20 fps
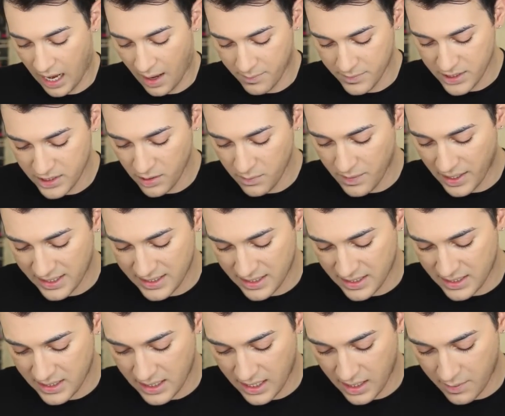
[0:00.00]
I'm so
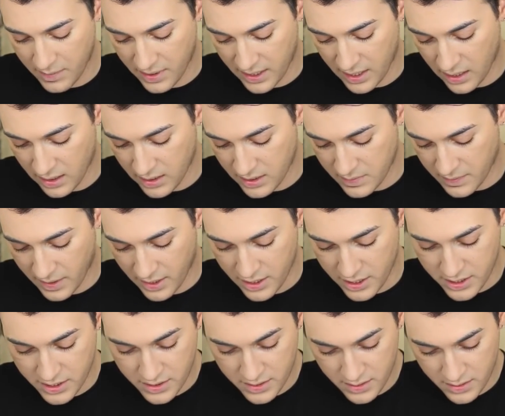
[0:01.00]
Mexican today. I'm like hella
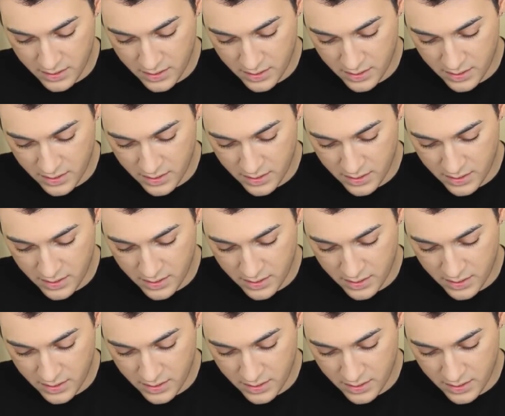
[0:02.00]
Spanish